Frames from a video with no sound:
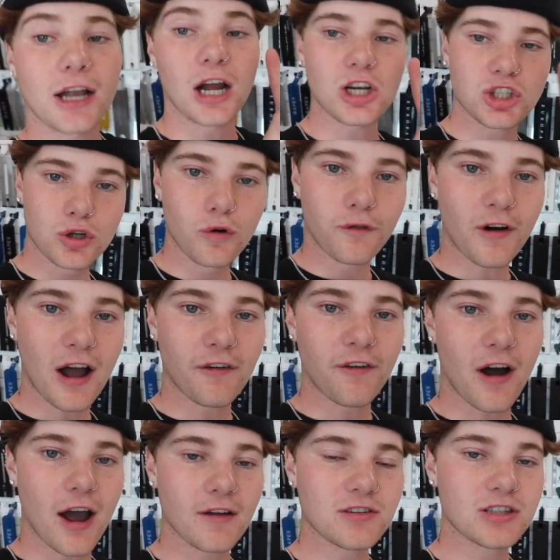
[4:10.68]
I got two
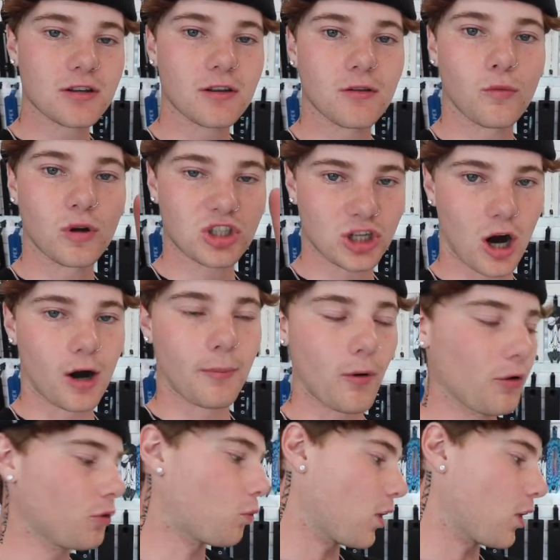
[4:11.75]
5.5s, which are both